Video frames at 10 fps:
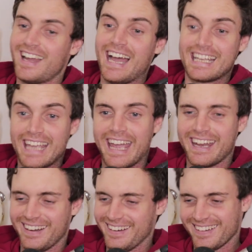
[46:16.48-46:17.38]

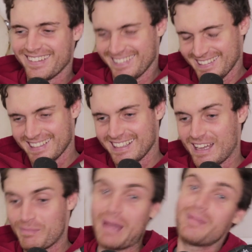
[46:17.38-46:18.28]
again,
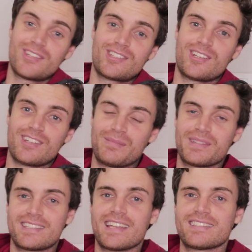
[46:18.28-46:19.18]
and maybe this is because I'm
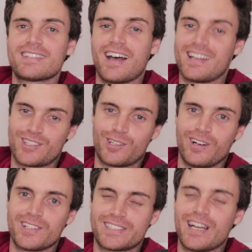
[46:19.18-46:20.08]
desensitized to
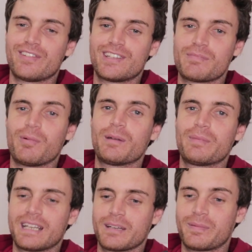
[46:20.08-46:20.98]
gross stuff at this point,
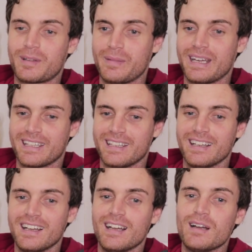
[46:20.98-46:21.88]
being a comedian,
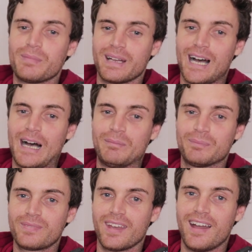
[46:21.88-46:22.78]
but
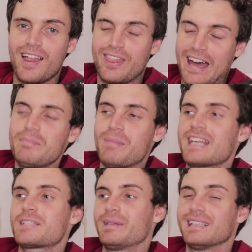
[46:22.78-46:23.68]
that
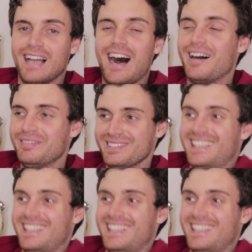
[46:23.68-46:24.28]
makes me laugh.